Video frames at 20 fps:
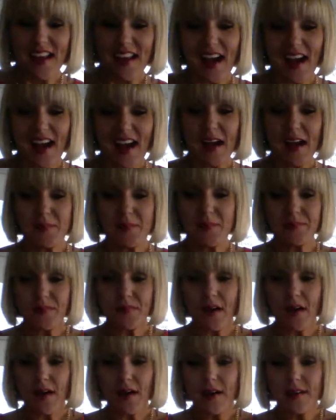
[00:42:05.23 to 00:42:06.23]

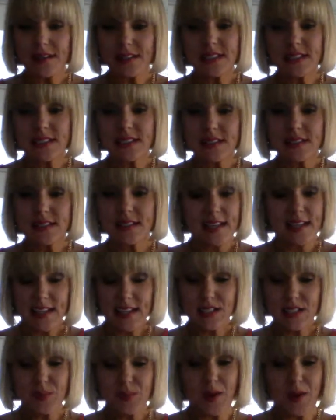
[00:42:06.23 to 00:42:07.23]
The
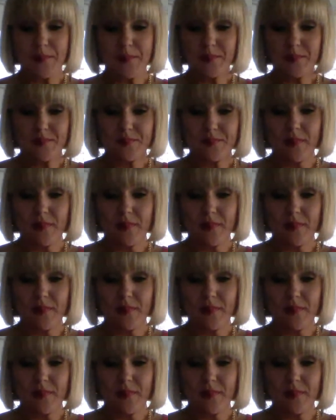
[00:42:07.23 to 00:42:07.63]
next one,